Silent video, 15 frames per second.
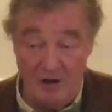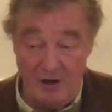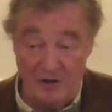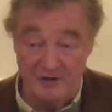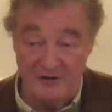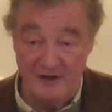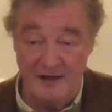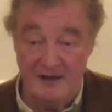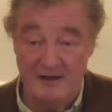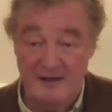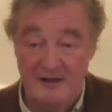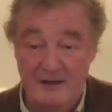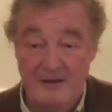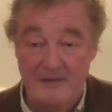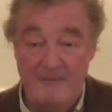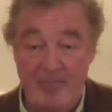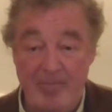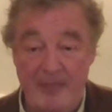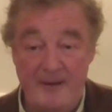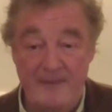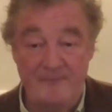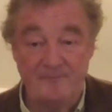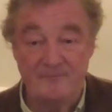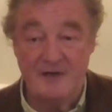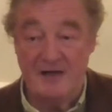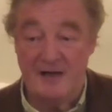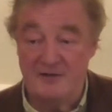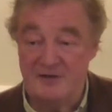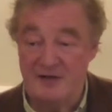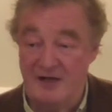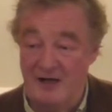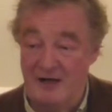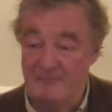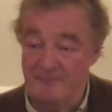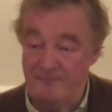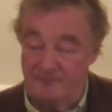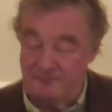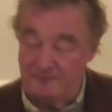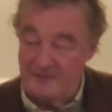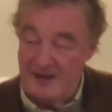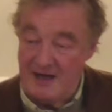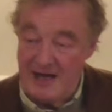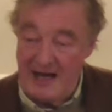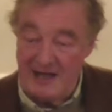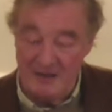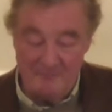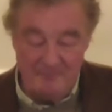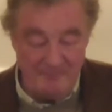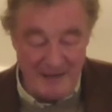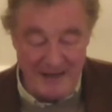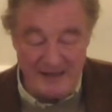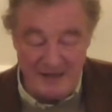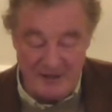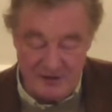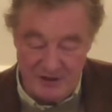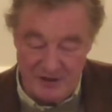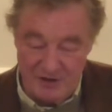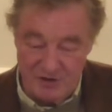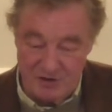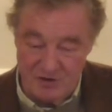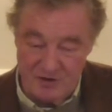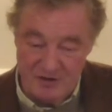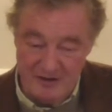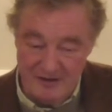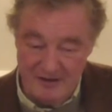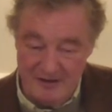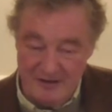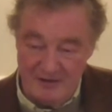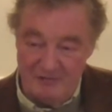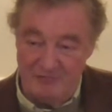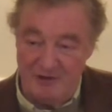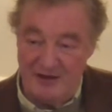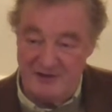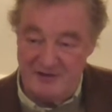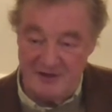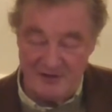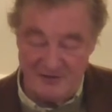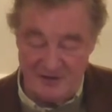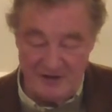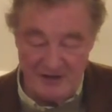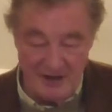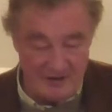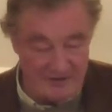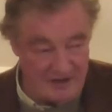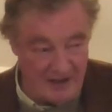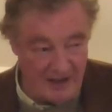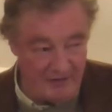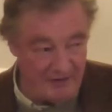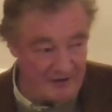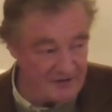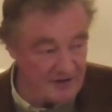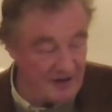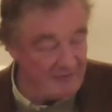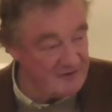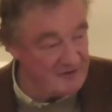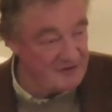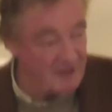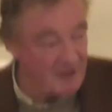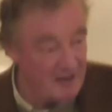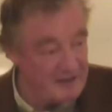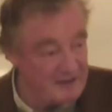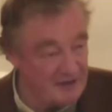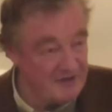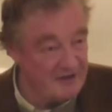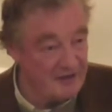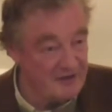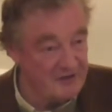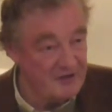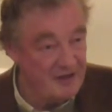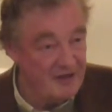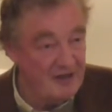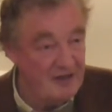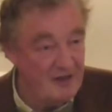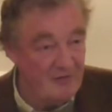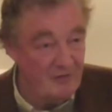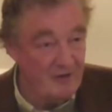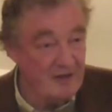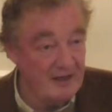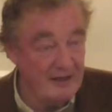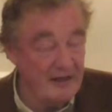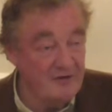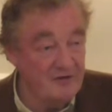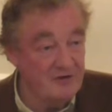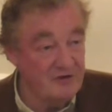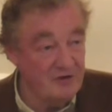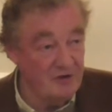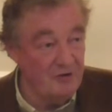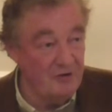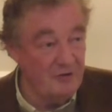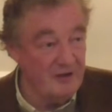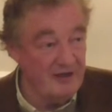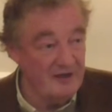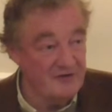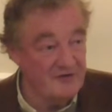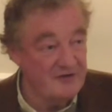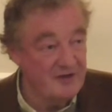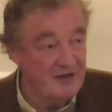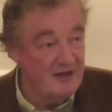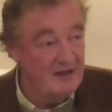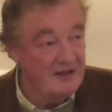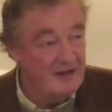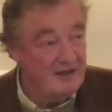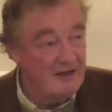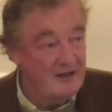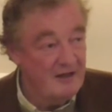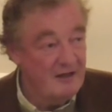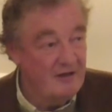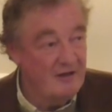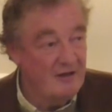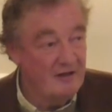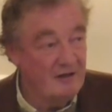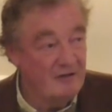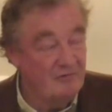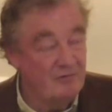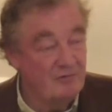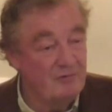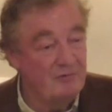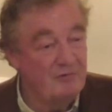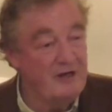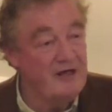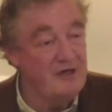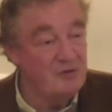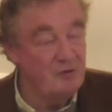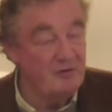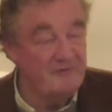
Hockney, and her Alan Bennett writings in her diary. So I've decided that what I'm going to do is read